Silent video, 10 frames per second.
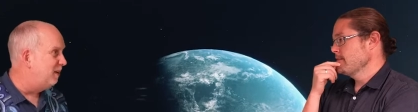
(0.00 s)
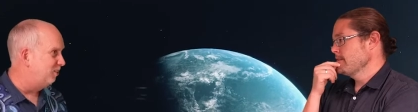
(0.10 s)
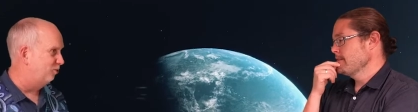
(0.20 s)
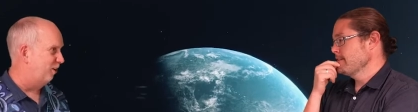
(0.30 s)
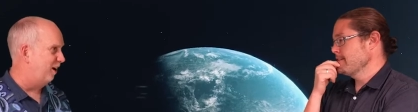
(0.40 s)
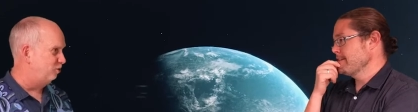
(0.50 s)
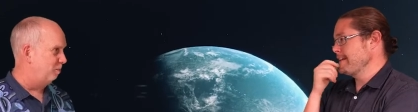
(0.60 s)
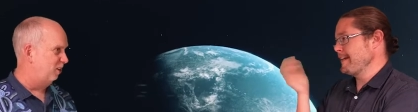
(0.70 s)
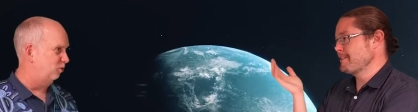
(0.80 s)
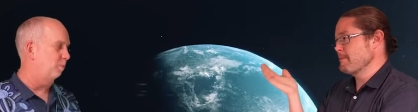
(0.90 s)
Speaker 1: meters or 100 yeah, it meters.
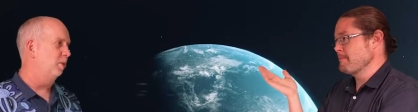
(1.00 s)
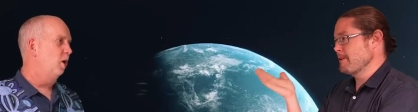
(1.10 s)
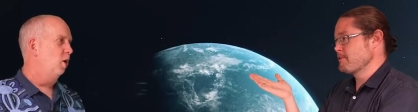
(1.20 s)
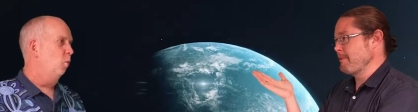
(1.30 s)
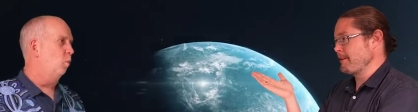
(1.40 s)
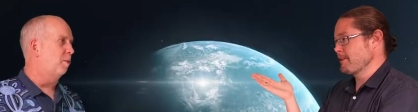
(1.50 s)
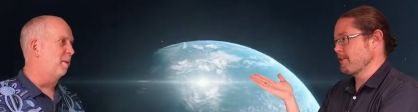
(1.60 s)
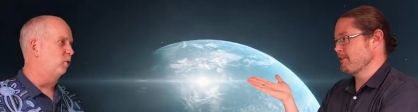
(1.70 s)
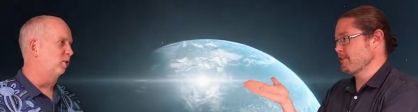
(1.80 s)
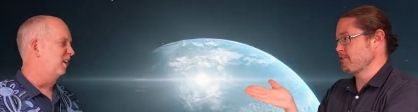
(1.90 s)
has to be much bigger. We're
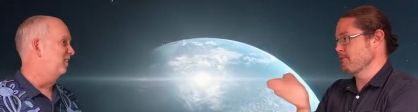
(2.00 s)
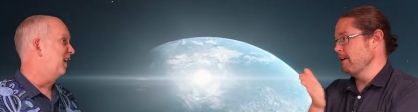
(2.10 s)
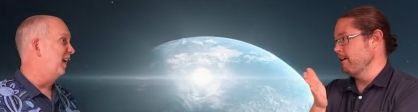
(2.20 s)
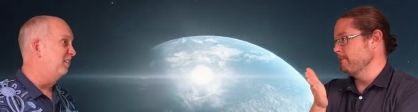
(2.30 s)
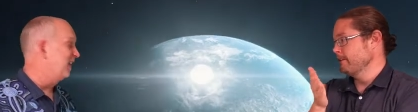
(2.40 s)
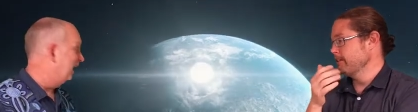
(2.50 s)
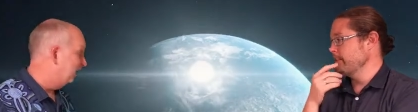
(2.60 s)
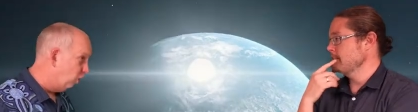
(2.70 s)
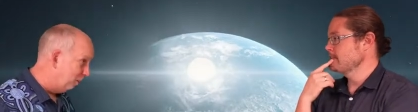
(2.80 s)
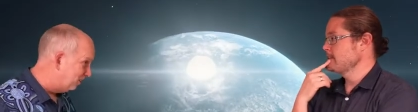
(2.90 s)
probably talking 10, 10 yeah.
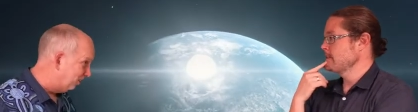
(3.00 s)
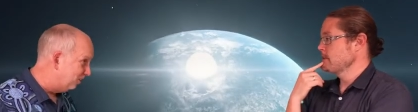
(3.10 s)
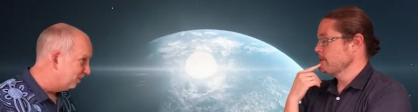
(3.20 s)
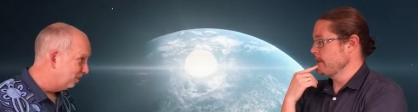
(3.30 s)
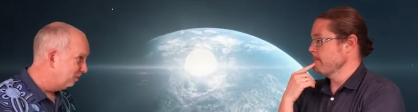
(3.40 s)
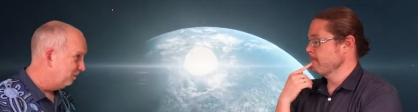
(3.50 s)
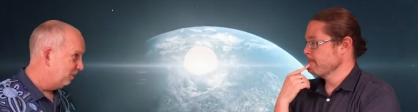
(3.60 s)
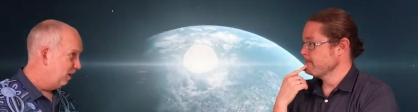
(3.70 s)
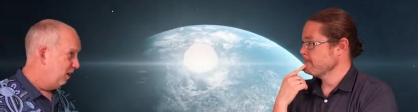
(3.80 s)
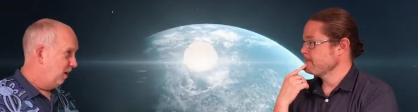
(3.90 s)
kilometers. Yep.
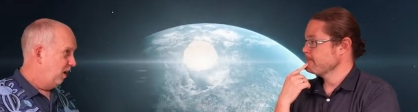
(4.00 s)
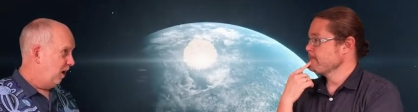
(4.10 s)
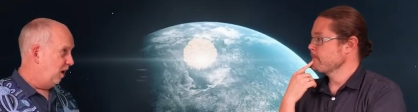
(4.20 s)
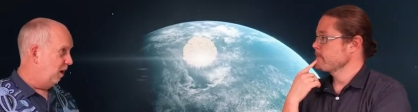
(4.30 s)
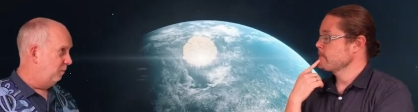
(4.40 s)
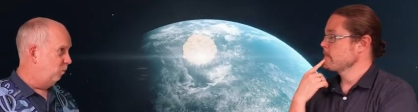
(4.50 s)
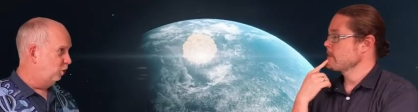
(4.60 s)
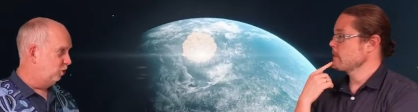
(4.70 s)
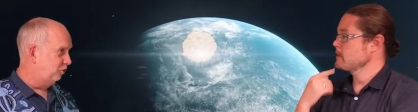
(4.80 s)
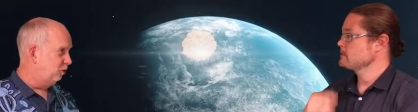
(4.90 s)
Um,
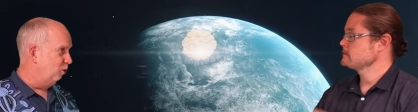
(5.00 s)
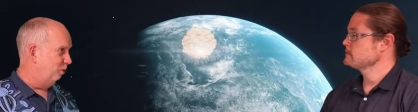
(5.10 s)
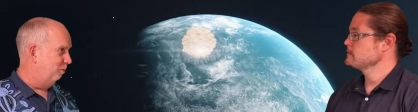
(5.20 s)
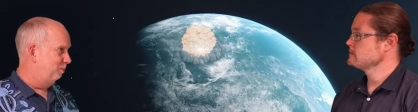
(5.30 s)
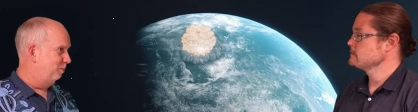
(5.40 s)
which is still